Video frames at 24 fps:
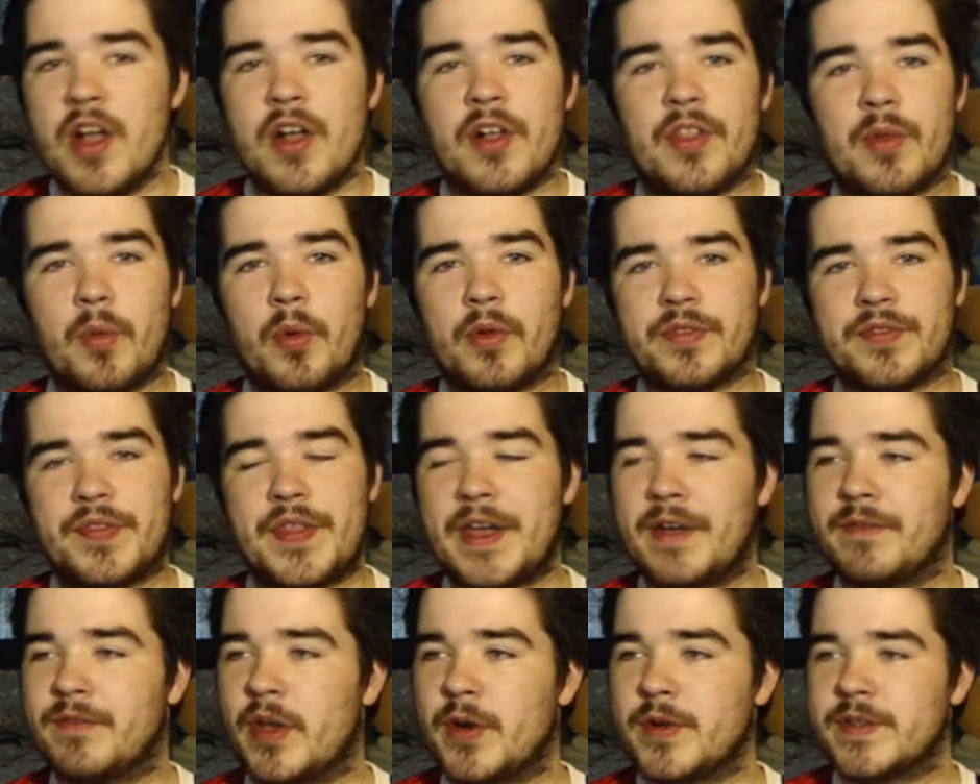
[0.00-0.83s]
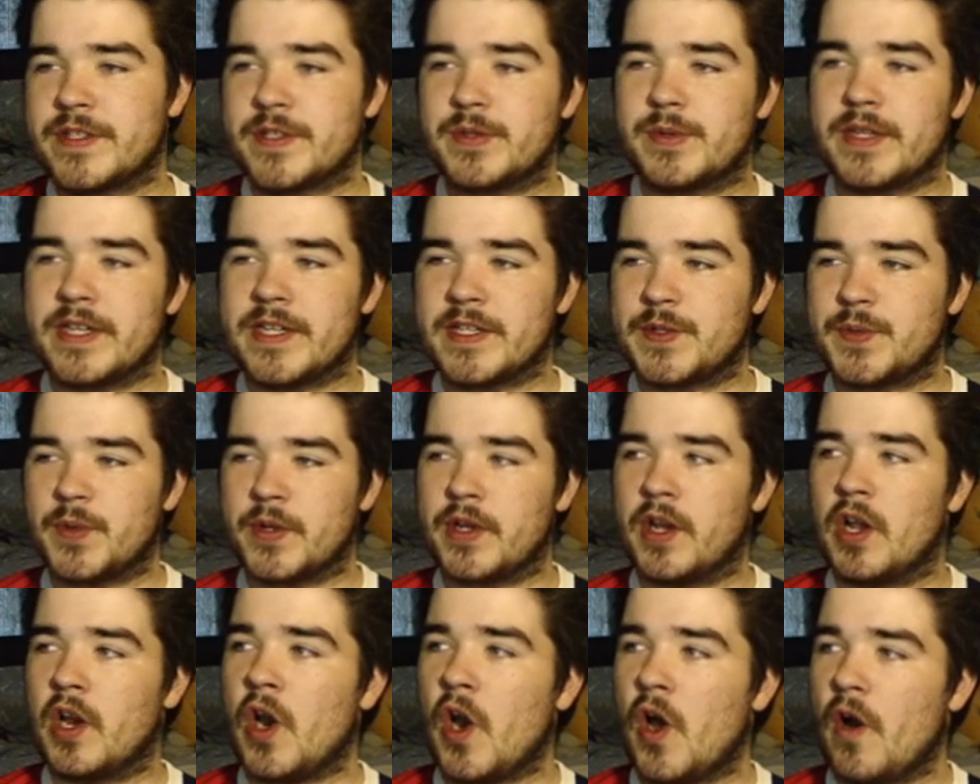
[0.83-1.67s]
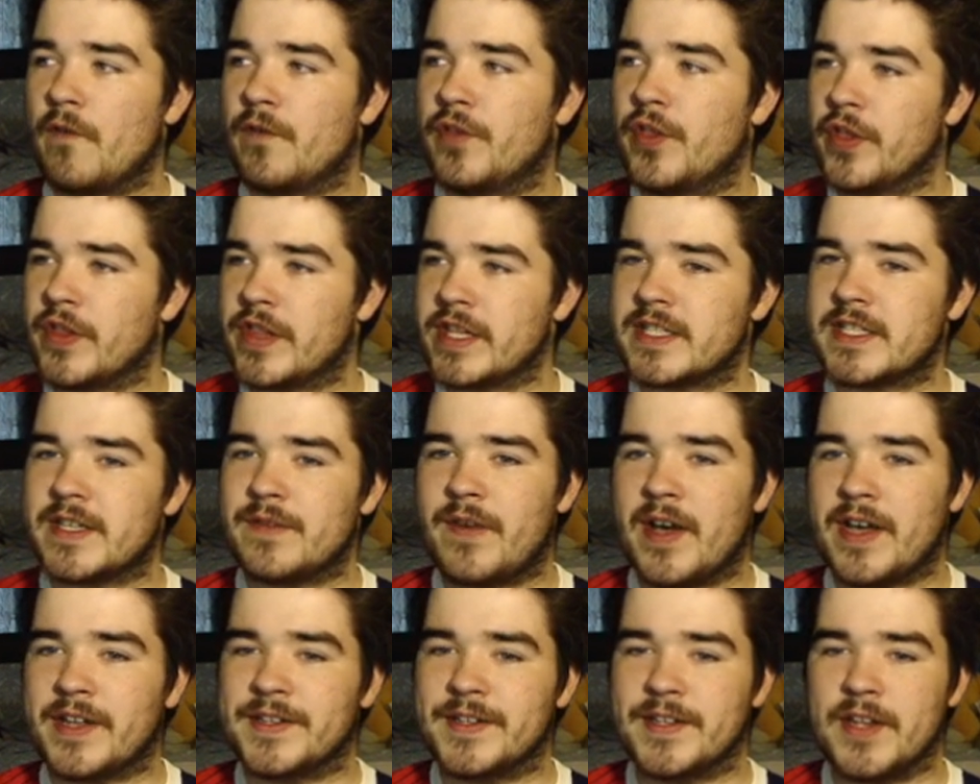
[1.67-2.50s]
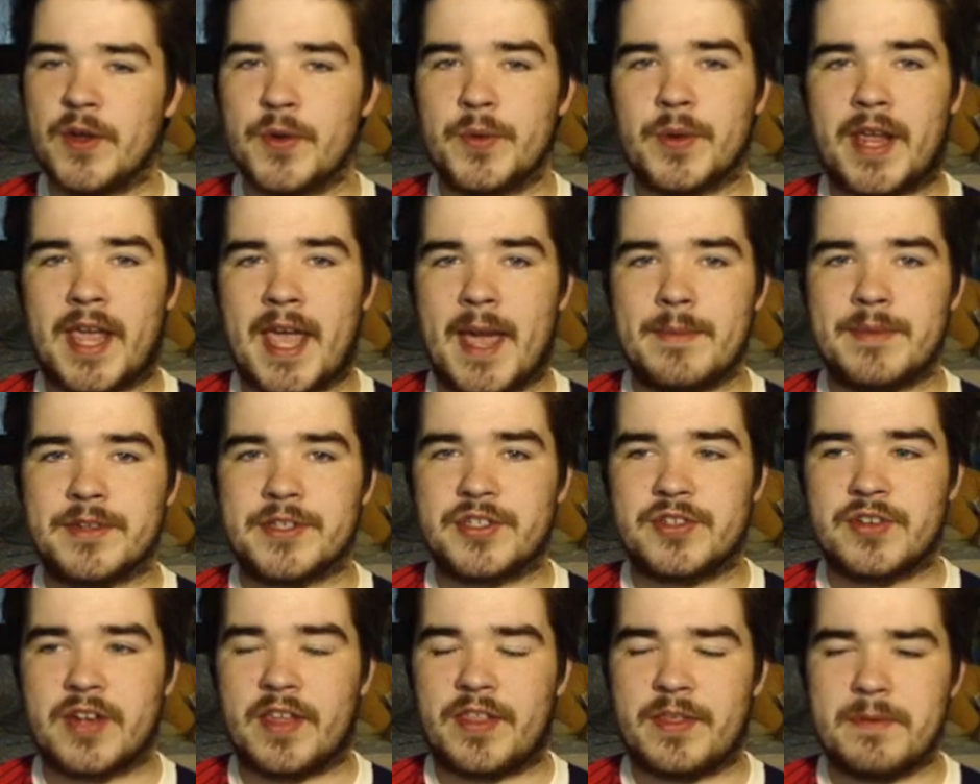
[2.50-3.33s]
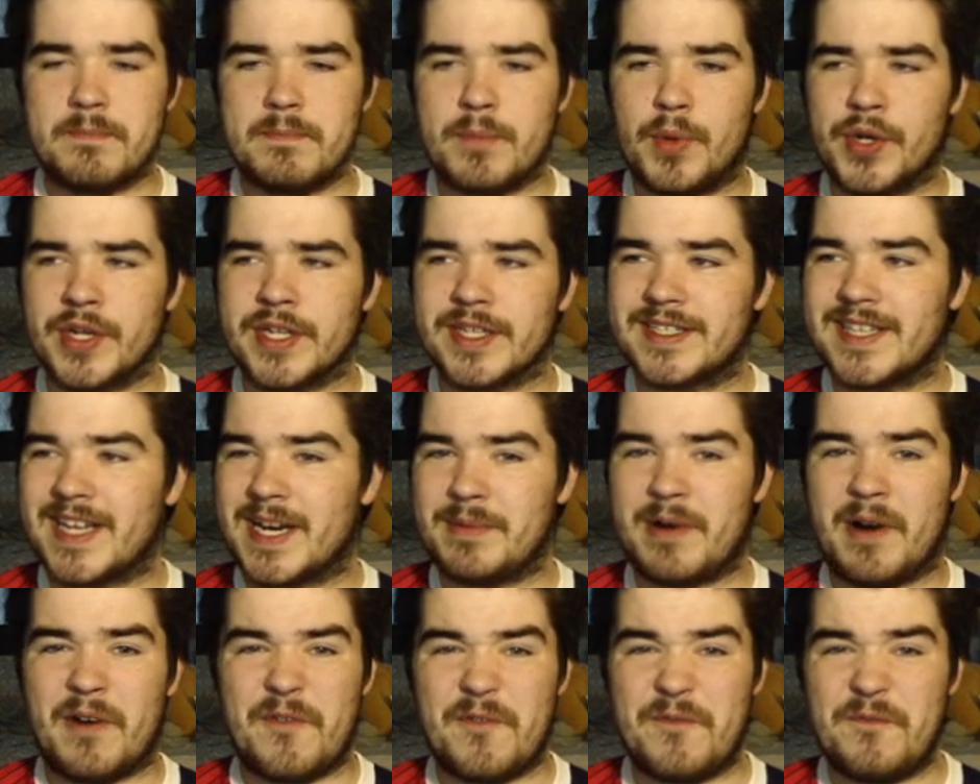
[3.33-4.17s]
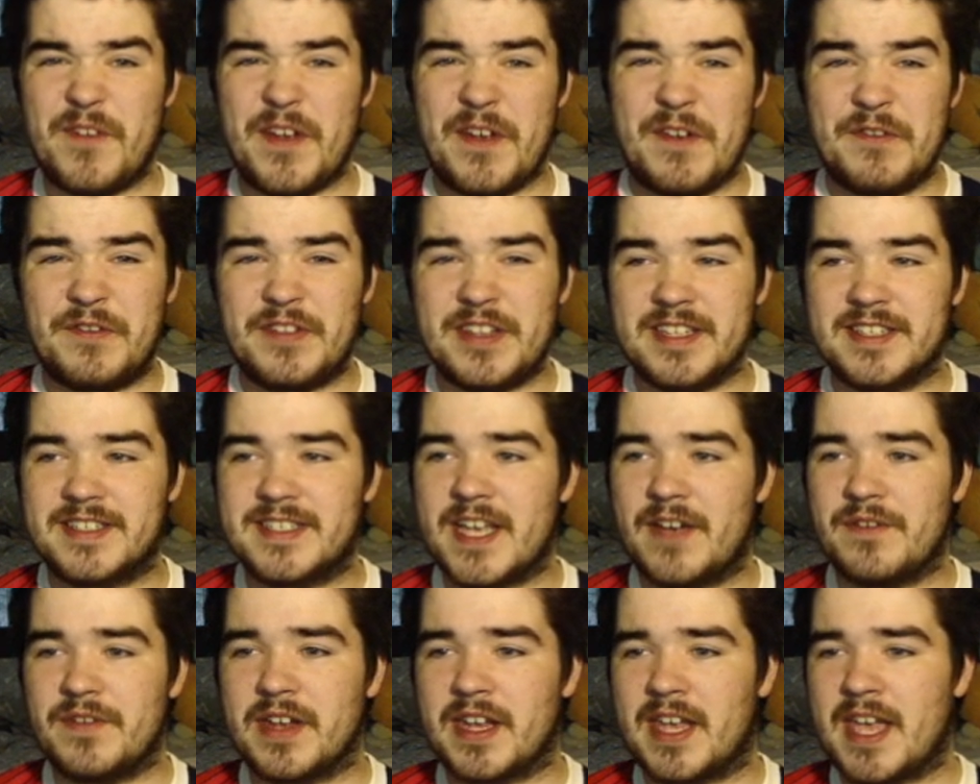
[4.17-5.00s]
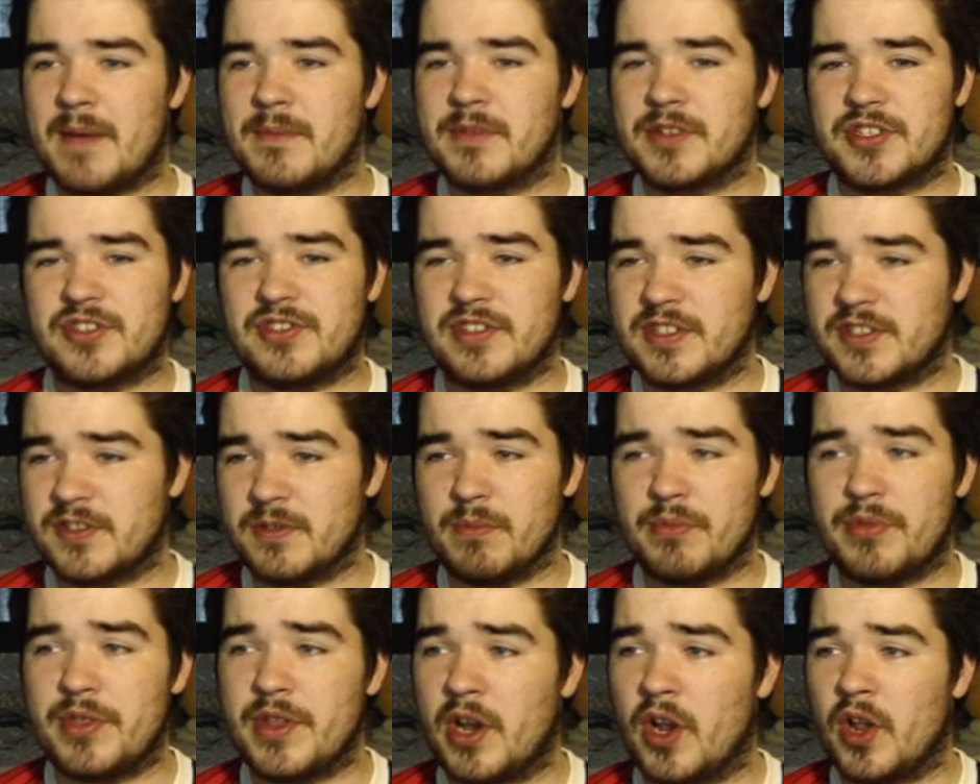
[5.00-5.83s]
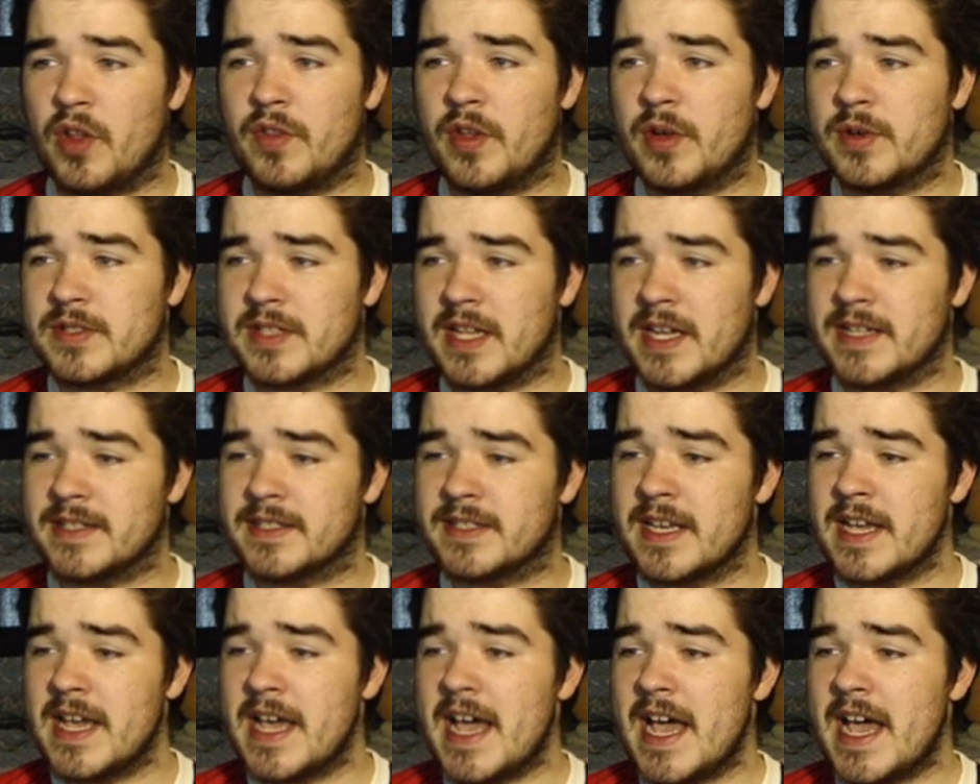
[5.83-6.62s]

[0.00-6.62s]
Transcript: The one thing I've noticed with this one, a lot of the others have had low chemistry. I think Muller's had about 57 chemistry, something along those lines.